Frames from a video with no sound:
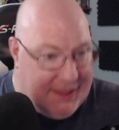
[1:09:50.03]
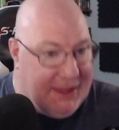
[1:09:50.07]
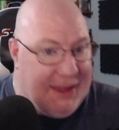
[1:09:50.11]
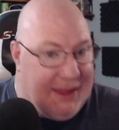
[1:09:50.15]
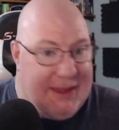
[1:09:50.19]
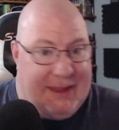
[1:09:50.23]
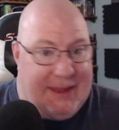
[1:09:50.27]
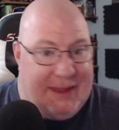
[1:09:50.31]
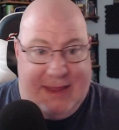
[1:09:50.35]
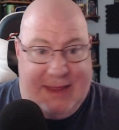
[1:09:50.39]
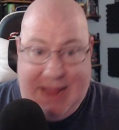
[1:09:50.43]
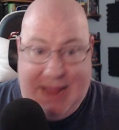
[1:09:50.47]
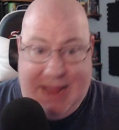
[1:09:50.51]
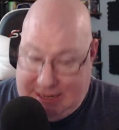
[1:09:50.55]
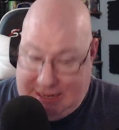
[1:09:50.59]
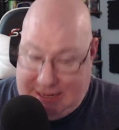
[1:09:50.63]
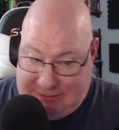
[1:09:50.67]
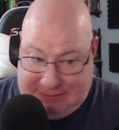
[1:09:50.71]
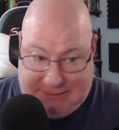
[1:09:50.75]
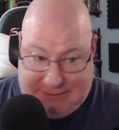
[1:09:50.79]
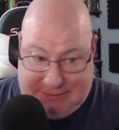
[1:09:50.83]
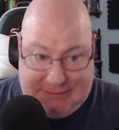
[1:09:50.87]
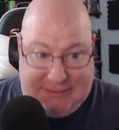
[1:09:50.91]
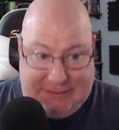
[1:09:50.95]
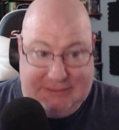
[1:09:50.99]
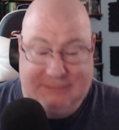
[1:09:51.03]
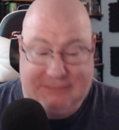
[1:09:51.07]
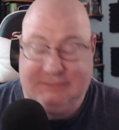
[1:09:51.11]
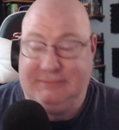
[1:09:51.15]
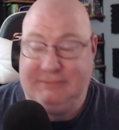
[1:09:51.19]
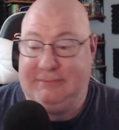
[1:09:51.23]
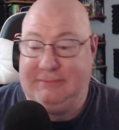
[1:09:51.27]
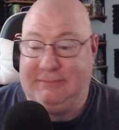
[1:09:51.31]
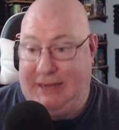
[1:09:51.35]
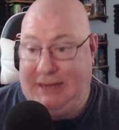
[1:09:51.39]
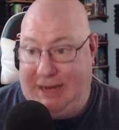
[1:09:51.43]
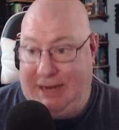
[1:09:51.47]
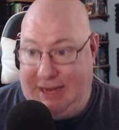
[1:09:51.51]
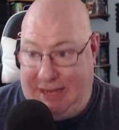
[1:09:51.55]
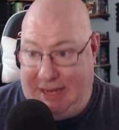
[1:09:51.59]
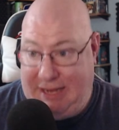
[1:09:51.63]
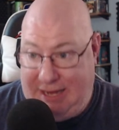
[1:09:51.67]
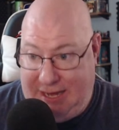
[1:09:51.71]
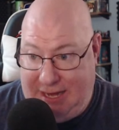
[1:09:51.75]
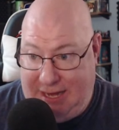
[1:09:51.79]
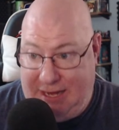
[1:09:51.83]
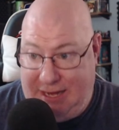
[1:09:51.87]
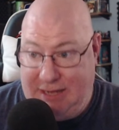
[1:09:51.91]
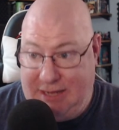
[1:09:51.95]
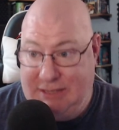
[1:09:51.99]
Yes, it
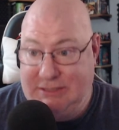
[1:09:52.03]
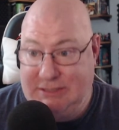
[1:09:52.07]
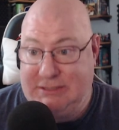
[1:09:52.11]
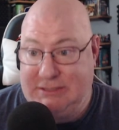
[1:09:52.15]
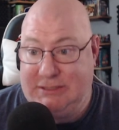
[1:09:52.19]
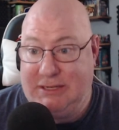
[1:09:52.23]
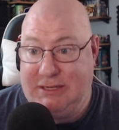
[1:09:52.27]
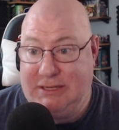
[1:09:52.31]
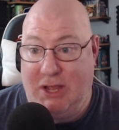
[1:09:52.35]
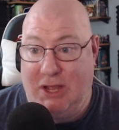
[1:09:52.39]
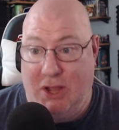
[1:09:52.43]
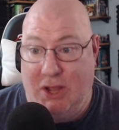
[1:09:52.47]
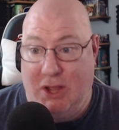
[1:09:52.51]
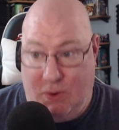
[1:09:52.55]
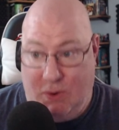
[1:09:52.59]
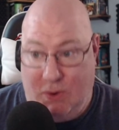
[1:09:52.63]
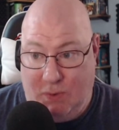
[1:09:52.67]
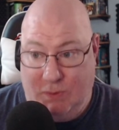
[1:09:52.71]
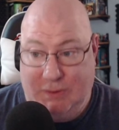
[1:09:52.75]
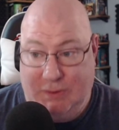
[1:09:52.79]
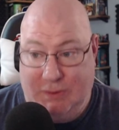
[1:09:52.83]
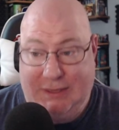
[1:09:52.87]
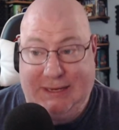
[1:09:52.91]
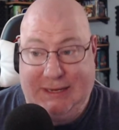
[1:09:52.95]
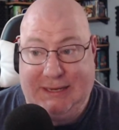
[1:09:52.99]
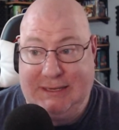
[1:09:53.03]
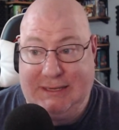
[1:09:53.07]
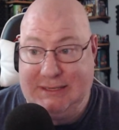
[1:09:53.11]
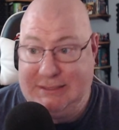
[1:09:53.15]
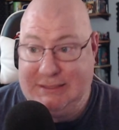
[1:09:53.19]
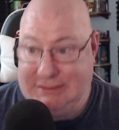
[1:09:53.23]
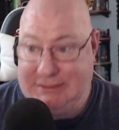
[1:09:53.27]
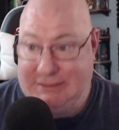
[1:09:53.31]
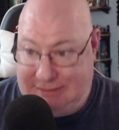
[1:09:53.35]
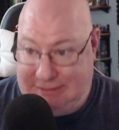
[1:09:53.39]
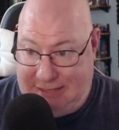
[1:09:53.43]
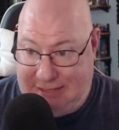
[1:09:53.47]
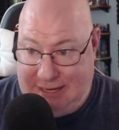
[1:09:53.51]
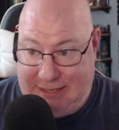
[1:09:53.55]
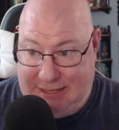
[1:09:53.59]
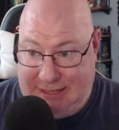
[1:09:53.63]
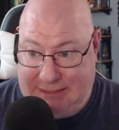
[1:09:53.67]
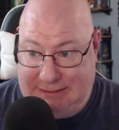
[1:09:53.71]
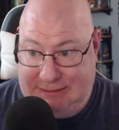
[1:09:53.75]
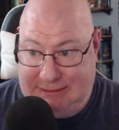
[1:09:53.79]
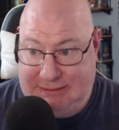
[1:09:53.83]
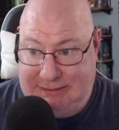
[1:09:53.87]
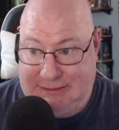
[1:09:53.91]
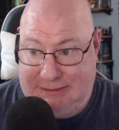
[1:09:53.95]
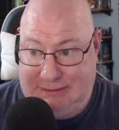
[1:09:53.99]
is only
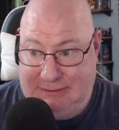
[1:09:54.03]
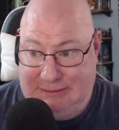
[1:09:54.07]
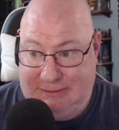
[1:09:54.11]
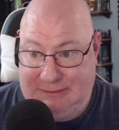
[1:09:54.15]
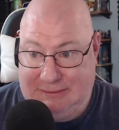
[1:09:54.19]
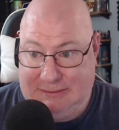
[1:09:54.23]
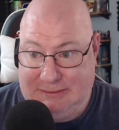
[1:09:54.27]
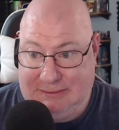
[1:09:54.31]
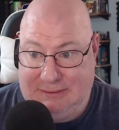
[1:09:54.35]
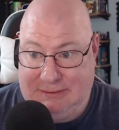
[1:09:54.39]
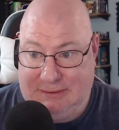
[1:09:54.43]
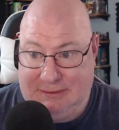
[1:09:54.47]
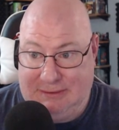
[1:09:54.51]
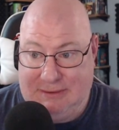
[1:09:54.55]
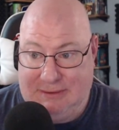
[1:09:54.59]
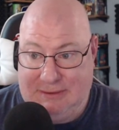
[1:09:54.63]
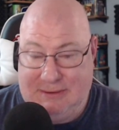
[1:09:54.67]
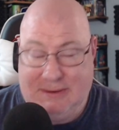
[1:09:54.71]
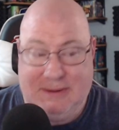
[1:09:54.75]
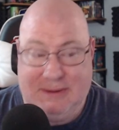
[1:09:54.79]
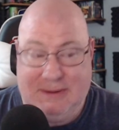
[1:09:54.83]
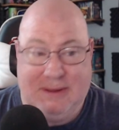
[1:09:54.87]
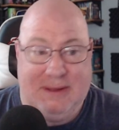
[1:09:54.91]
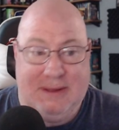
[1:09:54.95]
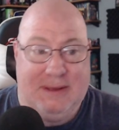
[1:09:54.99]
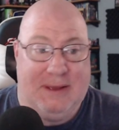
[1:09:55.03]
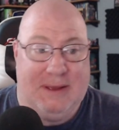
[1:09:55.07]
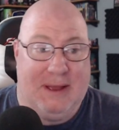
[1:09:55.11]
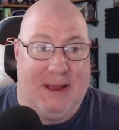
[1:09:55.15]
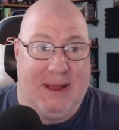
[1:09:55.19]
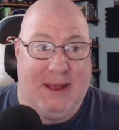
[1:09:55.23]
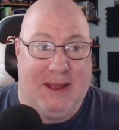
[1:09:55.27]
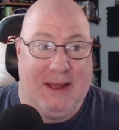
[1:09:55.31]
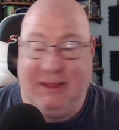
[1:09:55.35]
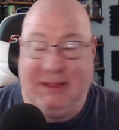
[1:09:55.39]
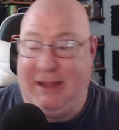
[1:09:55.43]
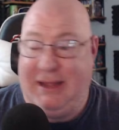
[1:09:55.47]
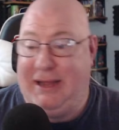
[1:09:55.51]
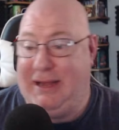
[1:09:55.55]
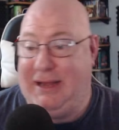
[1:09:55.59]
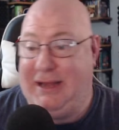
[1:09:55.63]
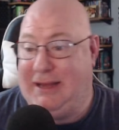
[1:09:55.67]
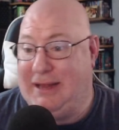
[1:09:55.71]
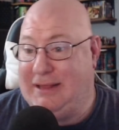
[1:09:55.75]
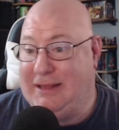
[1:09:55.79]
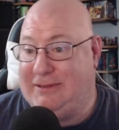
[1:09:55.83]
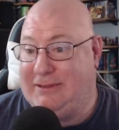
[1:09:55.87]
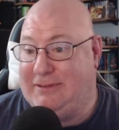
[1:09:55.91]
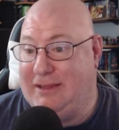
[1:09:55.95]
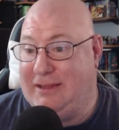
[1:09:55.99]
6. Lady
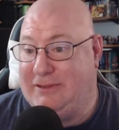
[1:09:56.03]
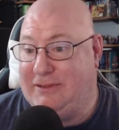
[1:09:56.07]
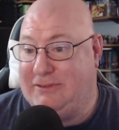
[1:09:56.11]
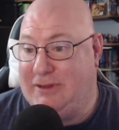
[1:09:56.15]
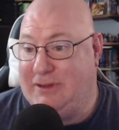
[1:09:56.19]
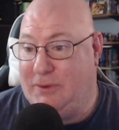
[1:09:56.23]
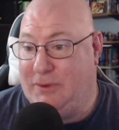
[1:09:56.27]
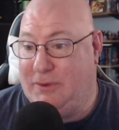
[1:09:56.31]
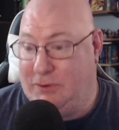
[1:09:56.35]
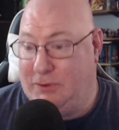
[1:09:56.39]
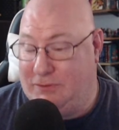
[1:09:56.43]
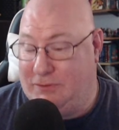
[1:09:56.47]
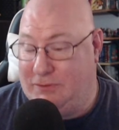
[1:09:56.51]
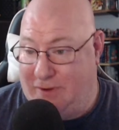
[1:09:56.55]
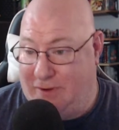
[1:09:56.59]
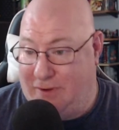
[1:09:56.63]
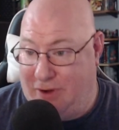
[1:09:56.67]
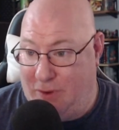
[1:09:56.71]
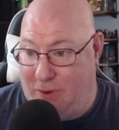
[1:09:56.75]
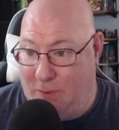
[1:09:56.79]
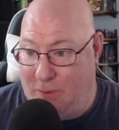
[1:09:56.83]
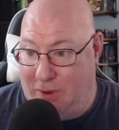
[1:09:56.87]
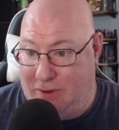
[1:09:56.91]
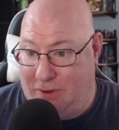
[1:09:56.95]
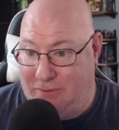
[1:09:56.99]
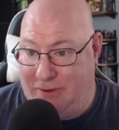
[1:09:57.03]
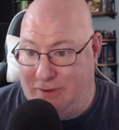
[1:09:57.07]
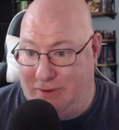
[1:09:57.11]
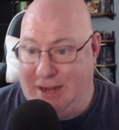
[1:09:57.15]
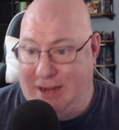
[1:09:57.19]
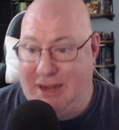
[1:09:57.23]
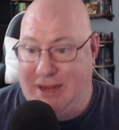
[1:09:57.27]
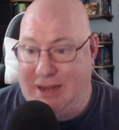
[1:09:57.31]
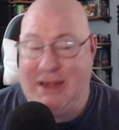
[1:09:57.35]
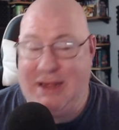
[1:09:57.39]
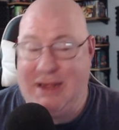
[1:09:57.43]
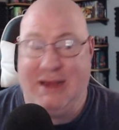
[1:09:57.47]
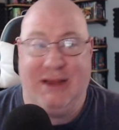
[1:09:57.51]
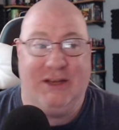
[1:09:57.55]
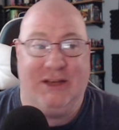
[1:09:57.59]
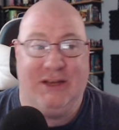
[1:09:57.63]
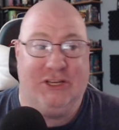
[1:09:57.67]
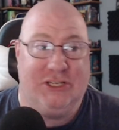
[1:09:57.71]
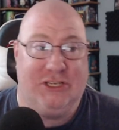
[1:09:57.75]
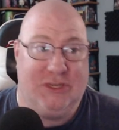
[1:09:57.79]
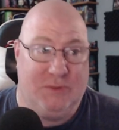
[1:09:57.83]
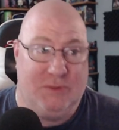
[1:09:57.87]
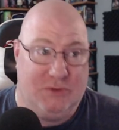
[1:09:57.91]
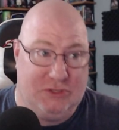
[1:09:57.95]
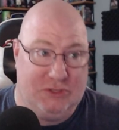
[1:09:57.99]
Death says it was very well written.
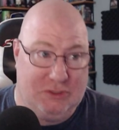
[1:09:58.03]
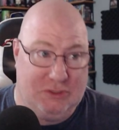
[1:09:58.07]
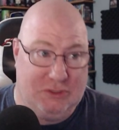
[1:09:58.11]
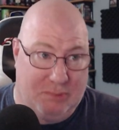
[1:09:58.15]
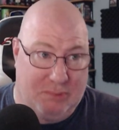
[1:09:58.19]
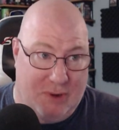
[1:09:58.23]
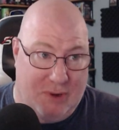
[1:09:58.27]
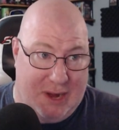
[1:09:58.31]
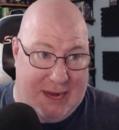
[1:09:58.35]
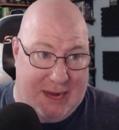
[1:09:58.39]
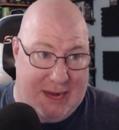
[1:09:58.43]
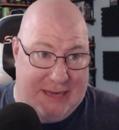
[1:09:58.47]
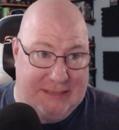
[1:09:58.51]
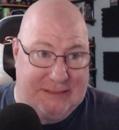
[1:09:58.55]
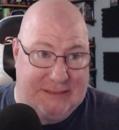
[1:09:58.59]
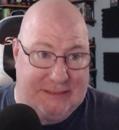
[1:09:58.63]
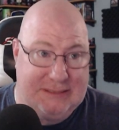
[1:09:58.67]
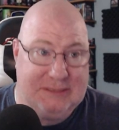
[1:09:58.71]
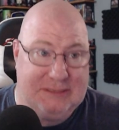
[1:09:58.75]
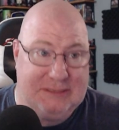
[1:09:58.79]
She was surprised.